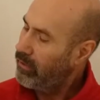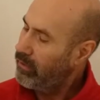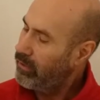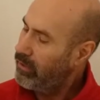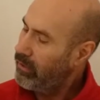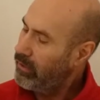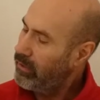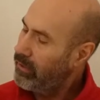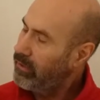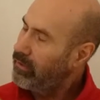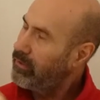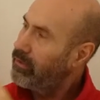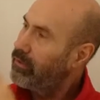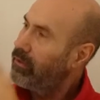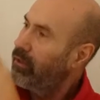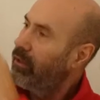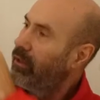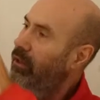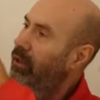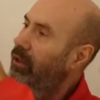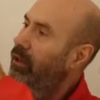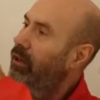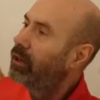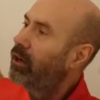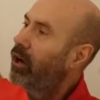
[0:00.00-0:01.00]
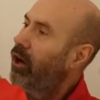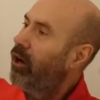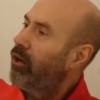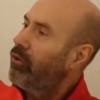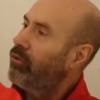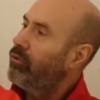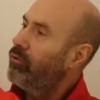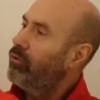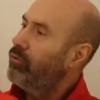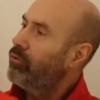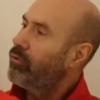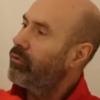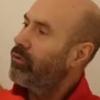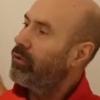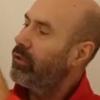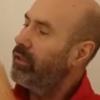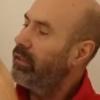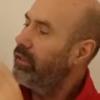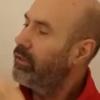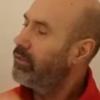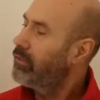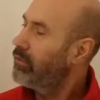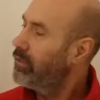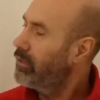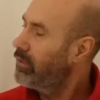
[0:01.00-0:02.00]
and these are
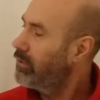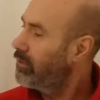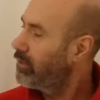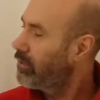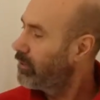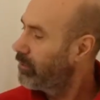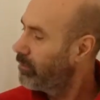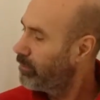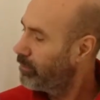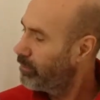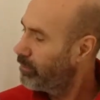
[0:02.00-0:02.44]
nucleuses.